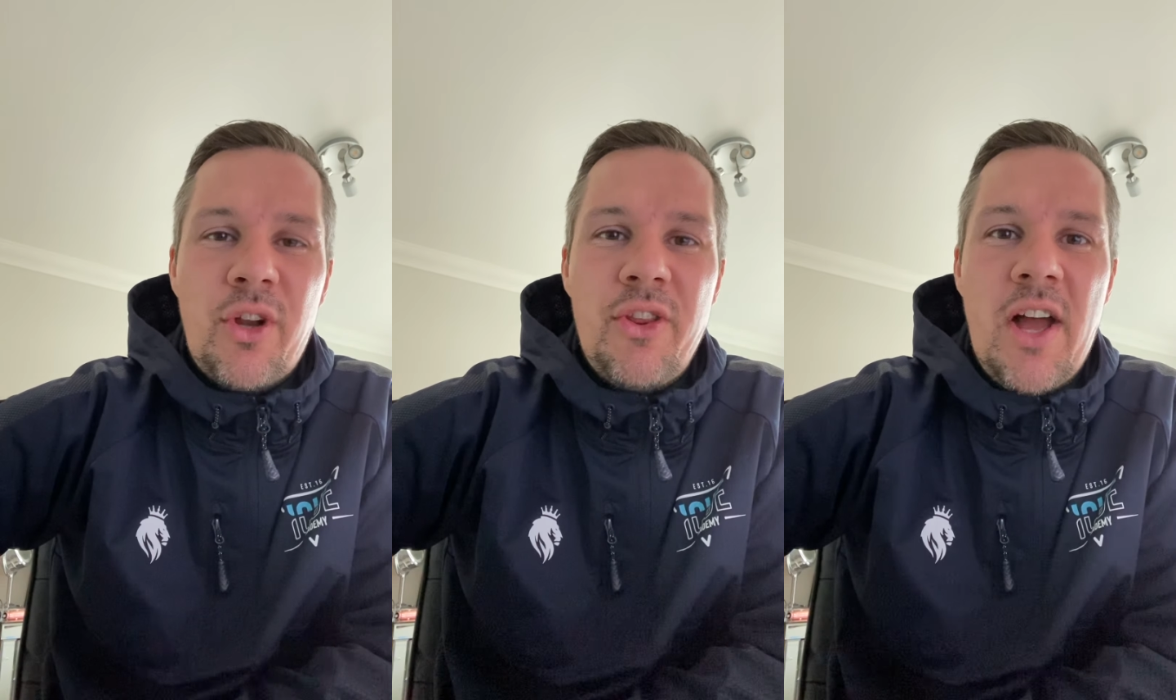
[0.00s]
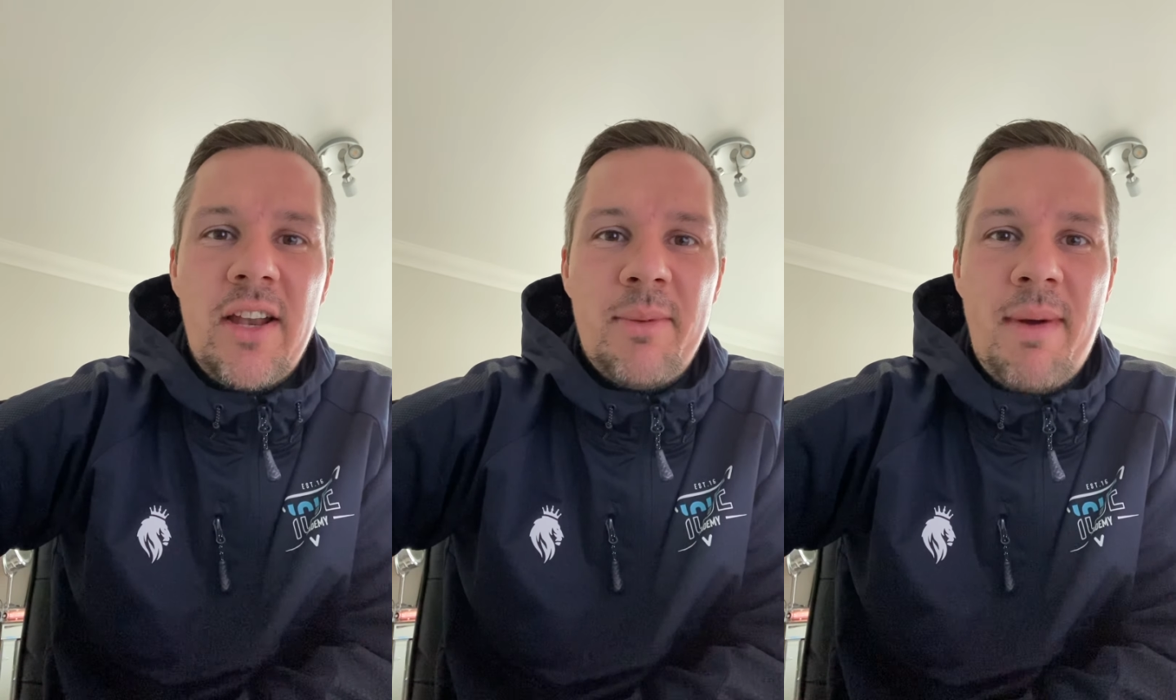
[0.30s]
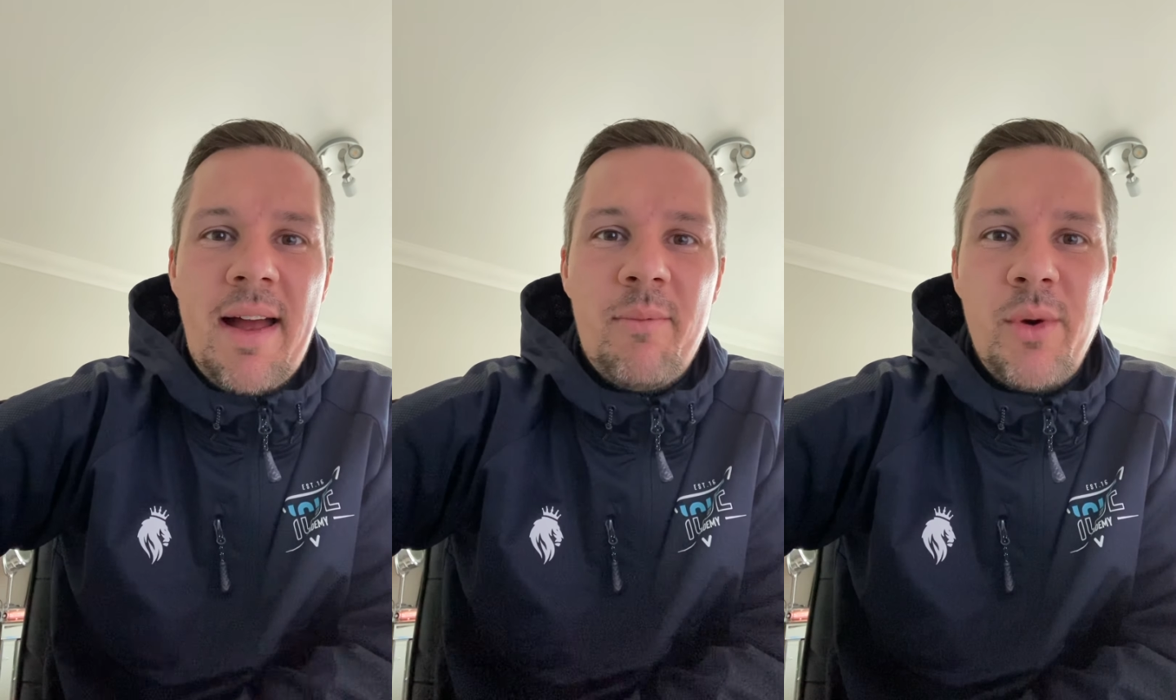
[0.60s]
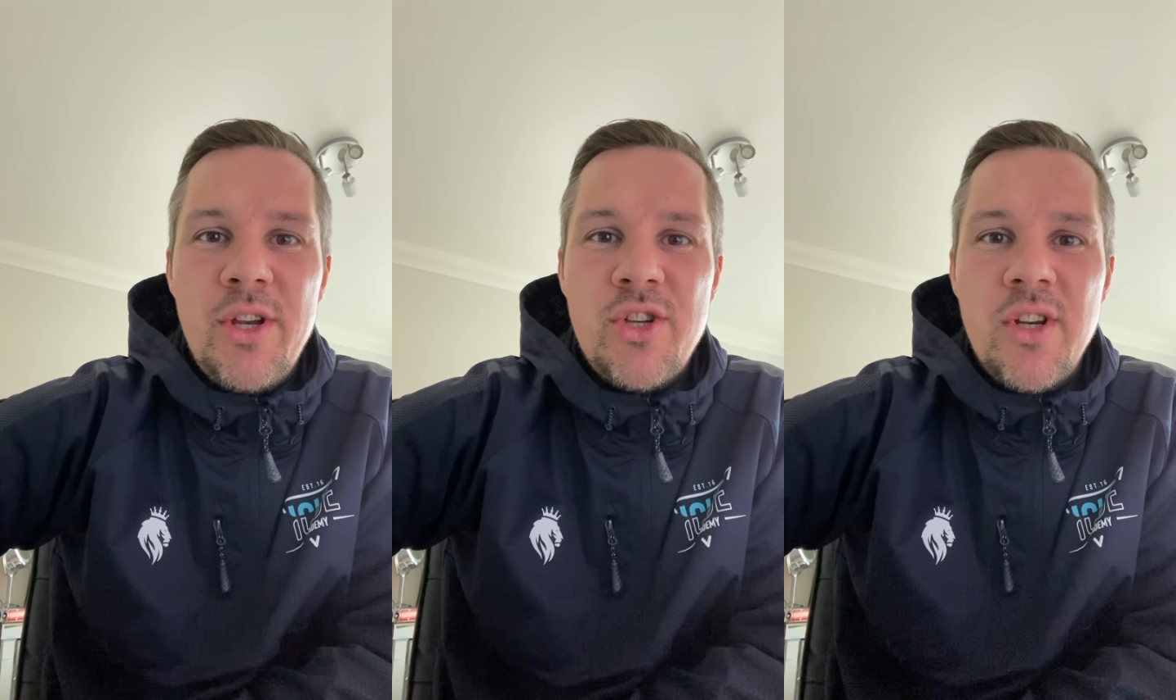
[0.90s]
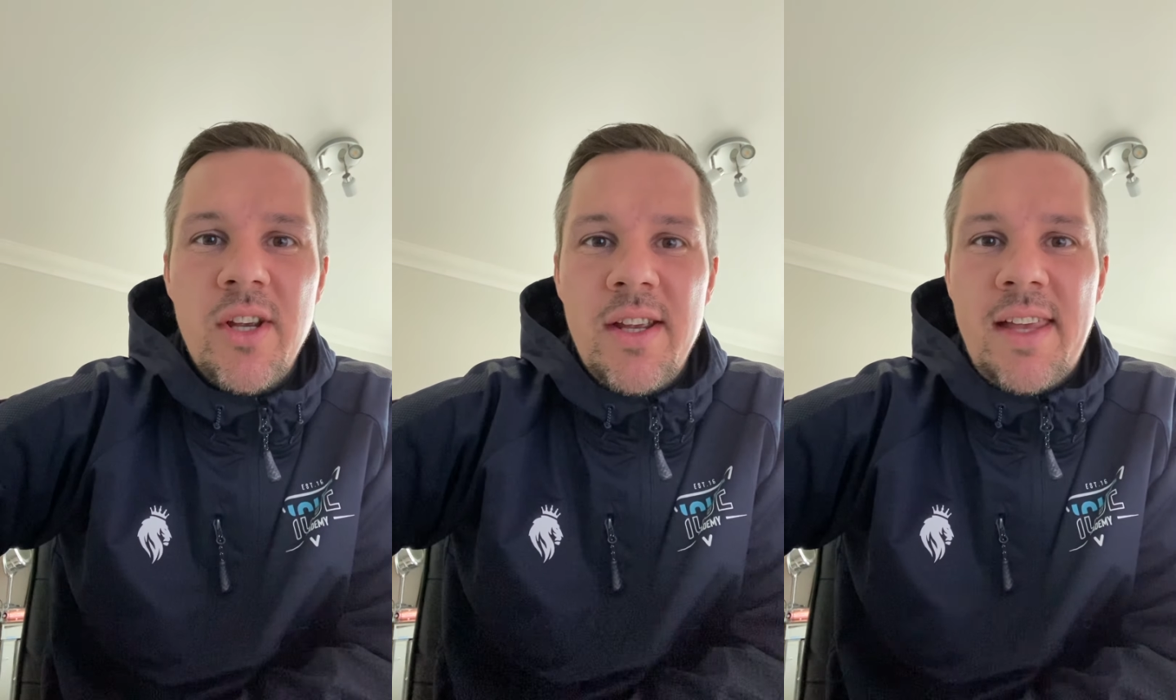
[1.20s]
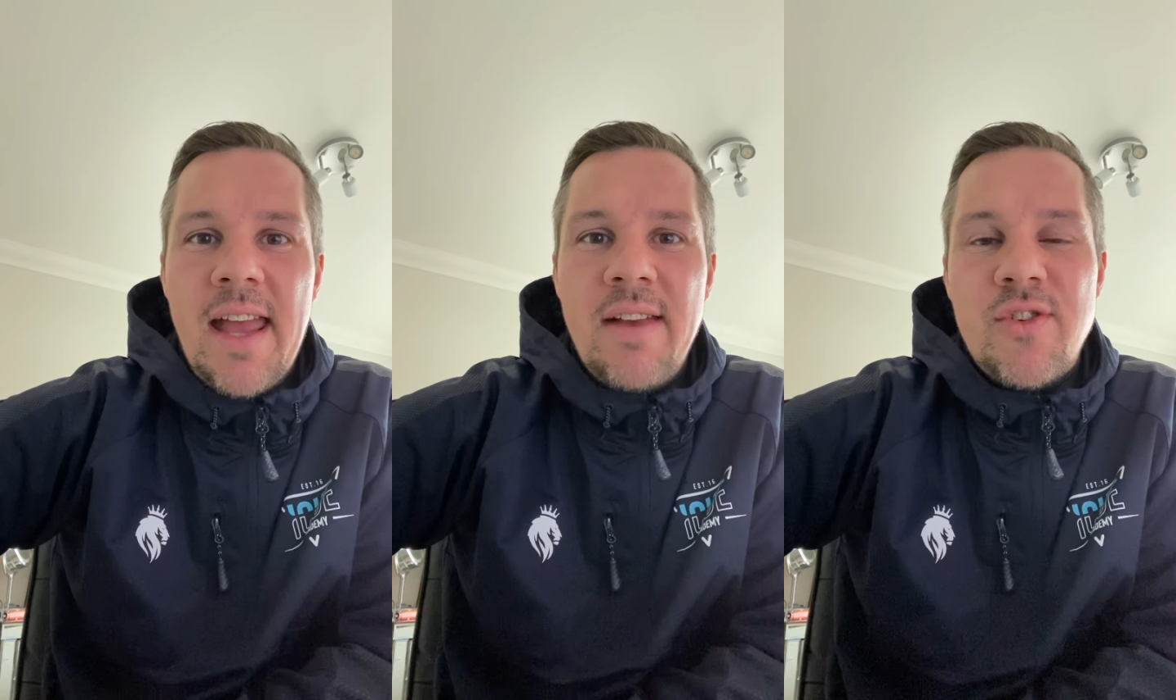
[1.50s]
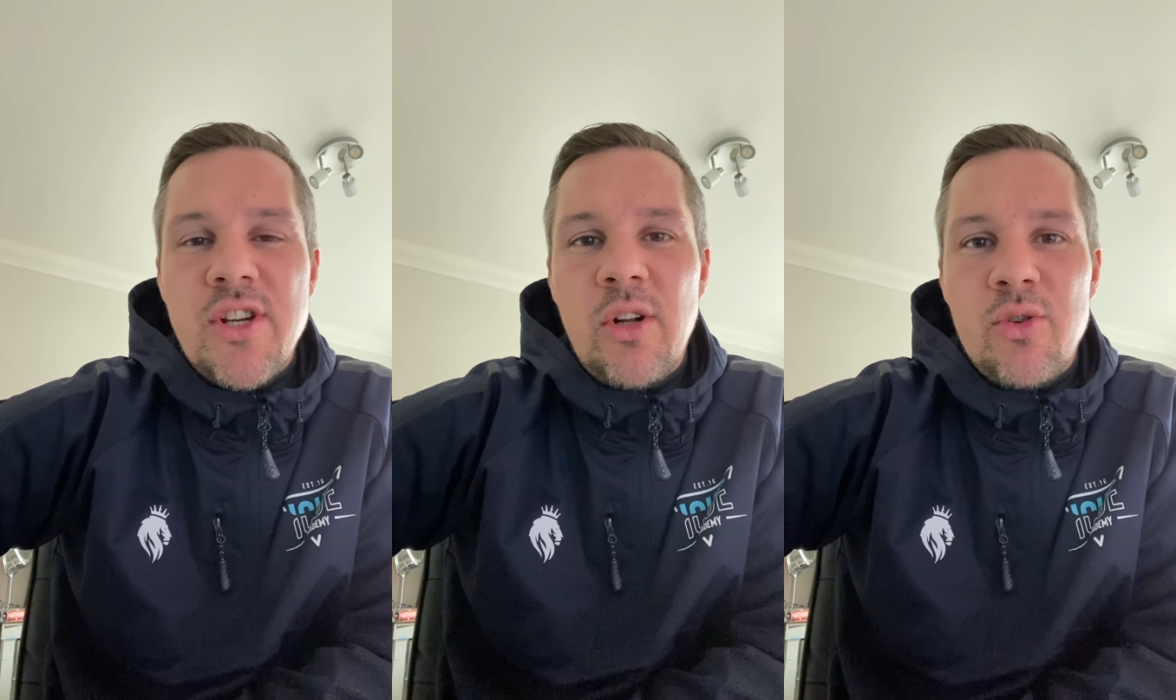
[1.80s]
on the Isle of Man which gave
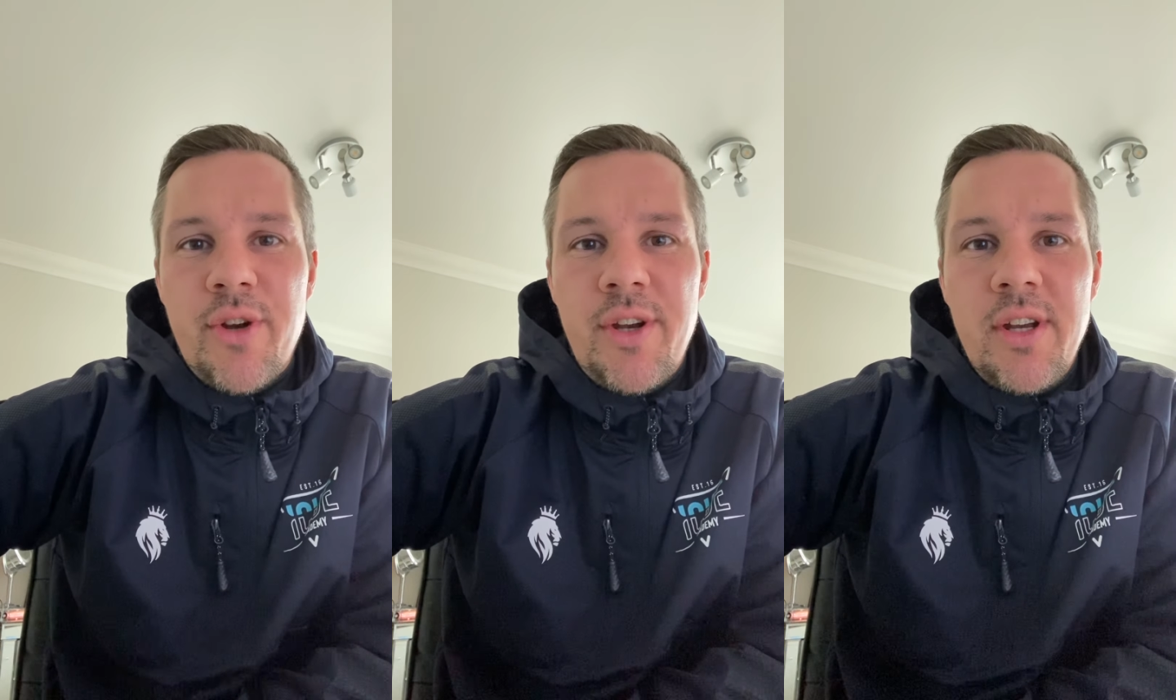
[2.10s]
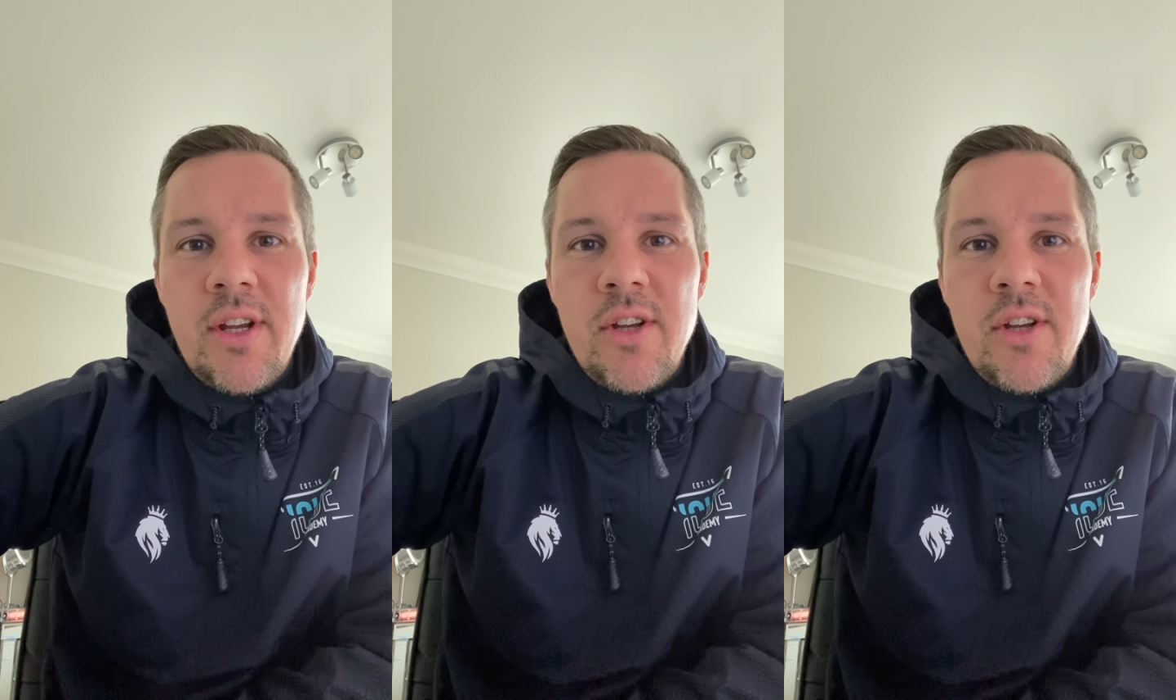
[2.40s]
children